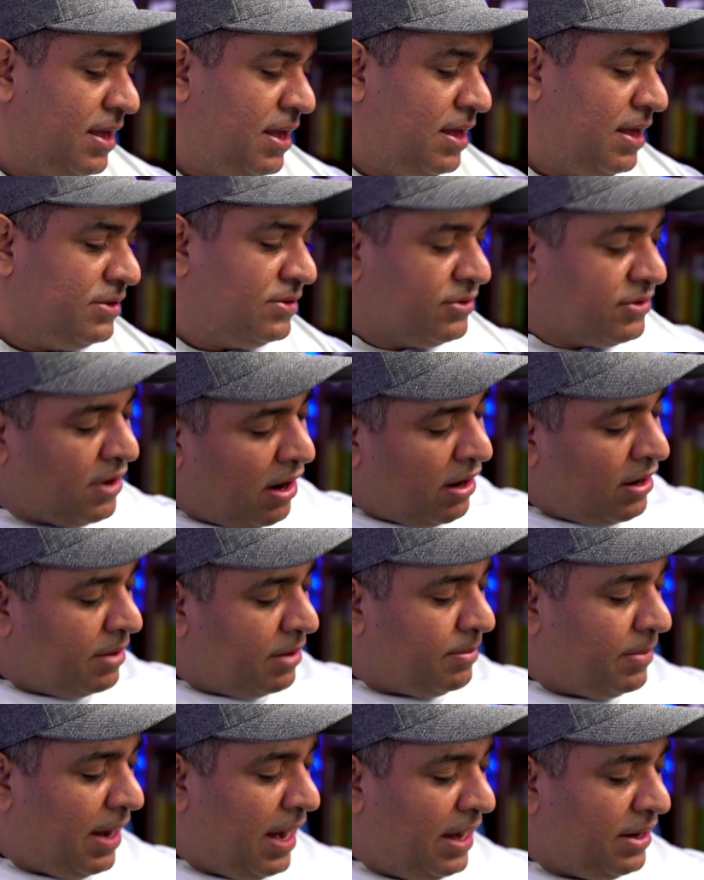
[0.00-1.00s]
So car
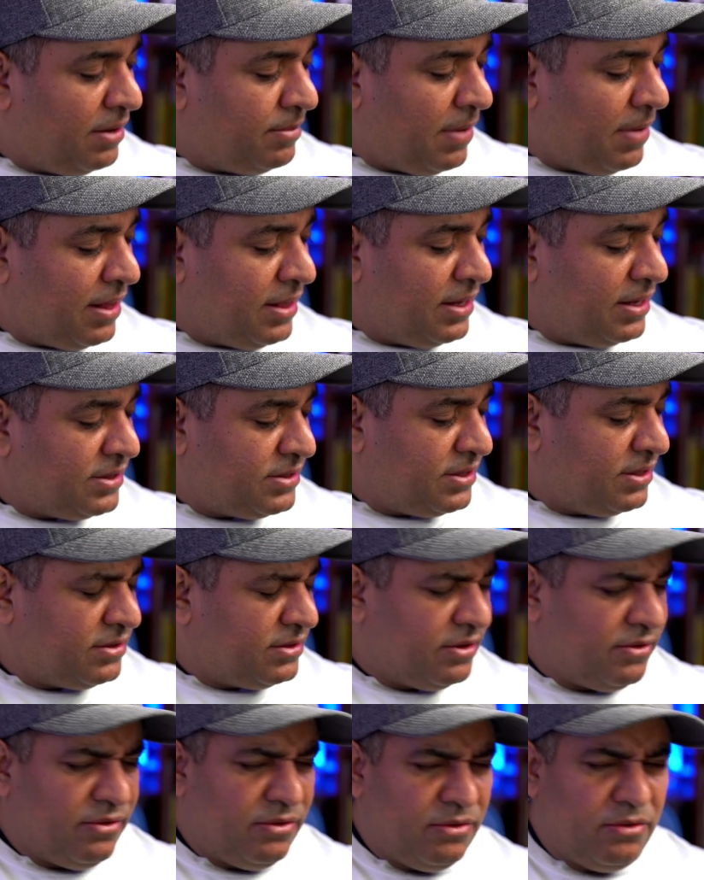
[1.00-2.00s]
number eight in my list is
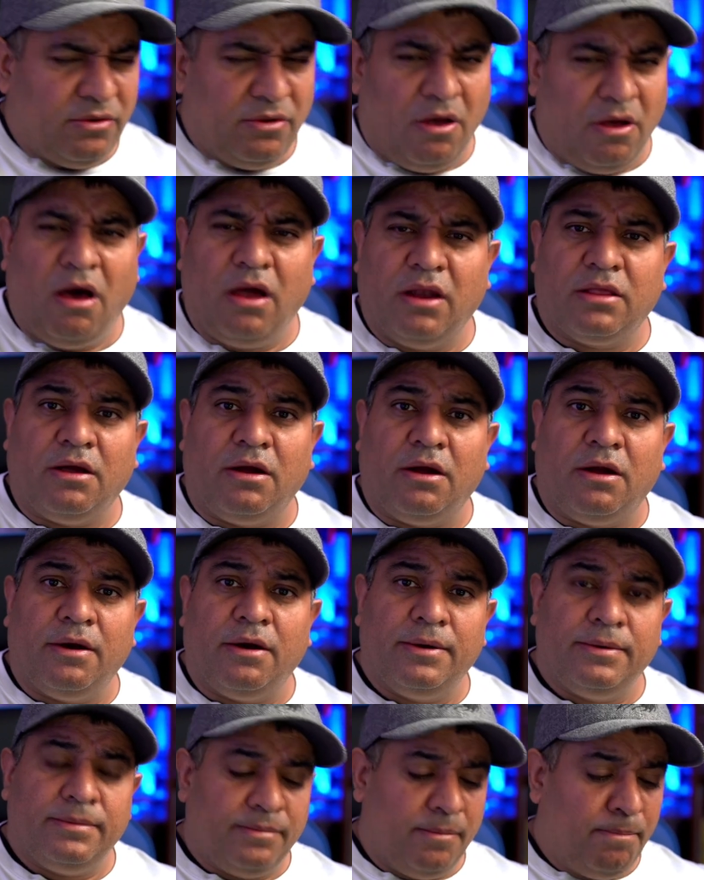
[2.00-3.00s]
an odd car,
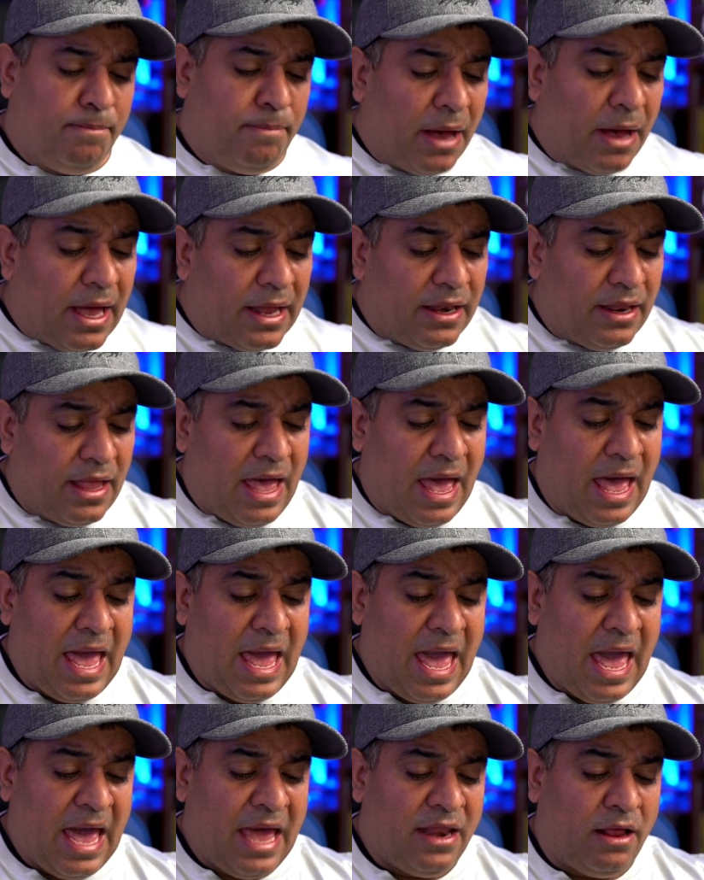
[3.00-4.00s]
but I
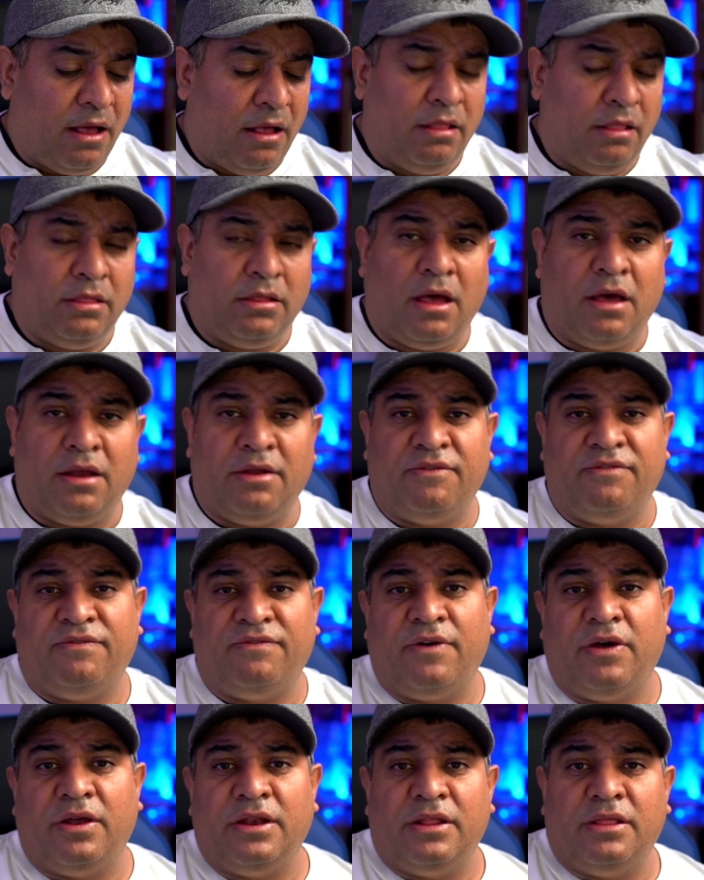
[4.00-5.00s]
had a lot of
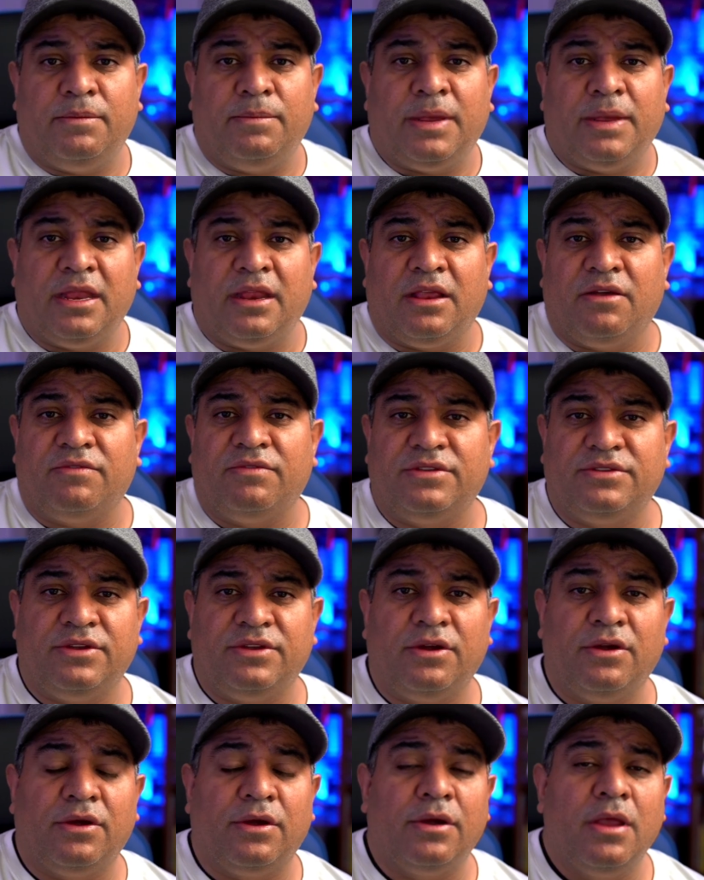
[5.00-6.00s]
fun at the beginning of this
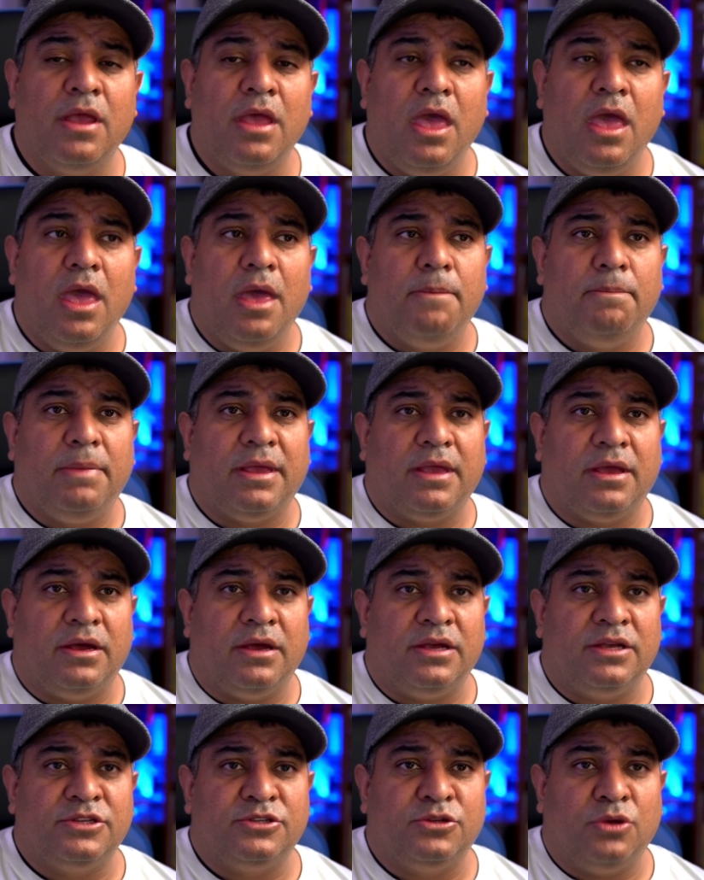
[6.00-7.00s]
year
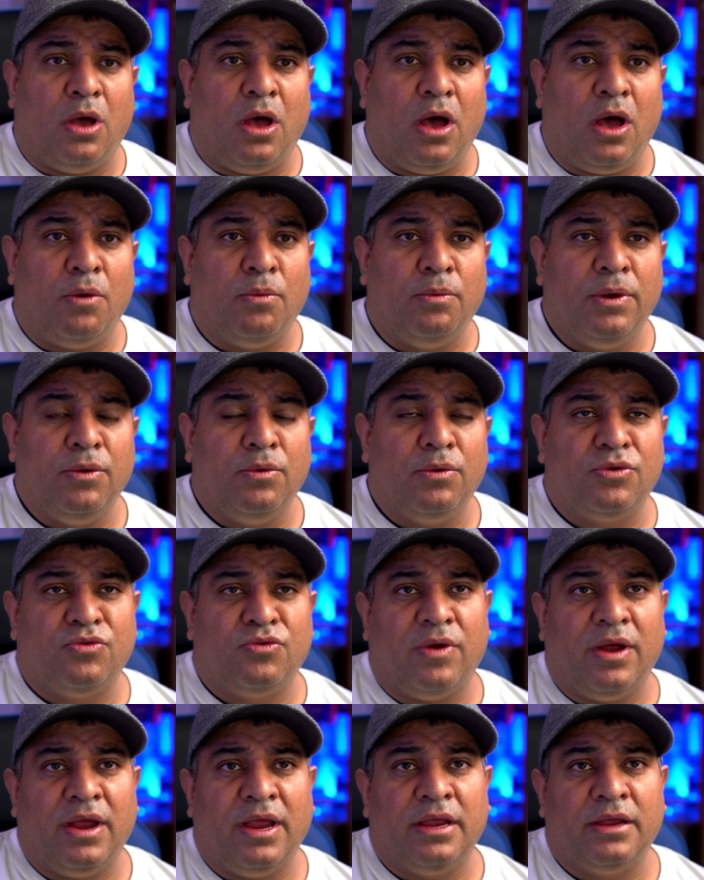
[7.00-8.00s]
because uh, we were
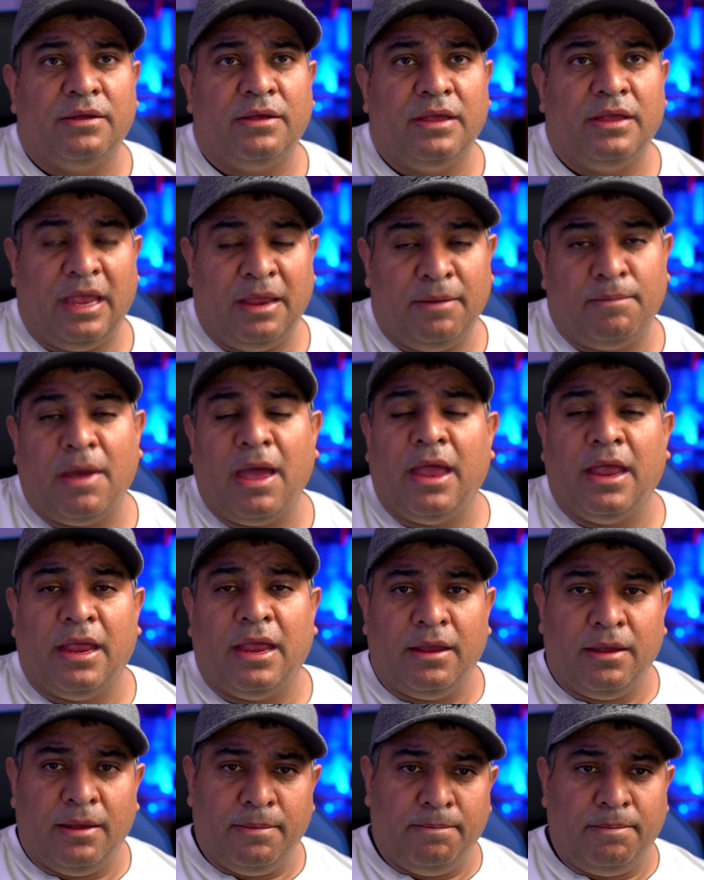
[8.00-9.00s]
trying in
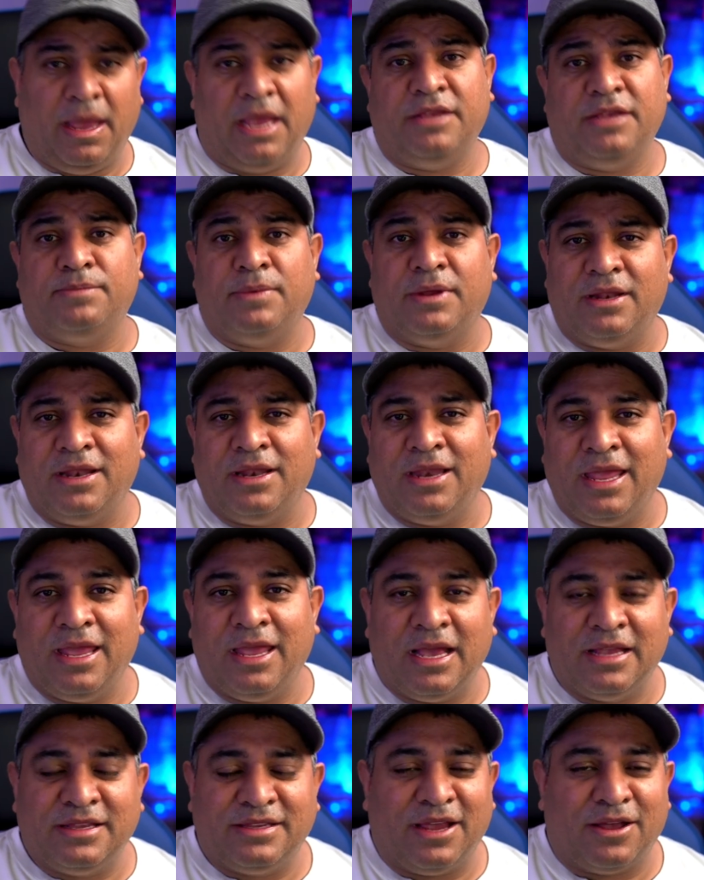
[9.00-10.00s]
my basement league,
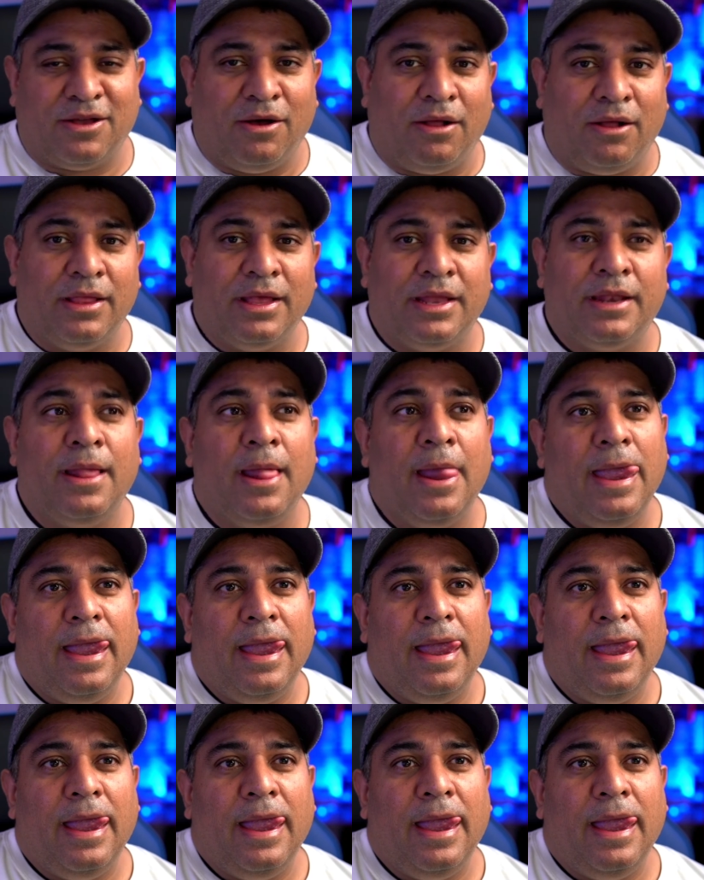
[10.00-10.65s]
as I call it,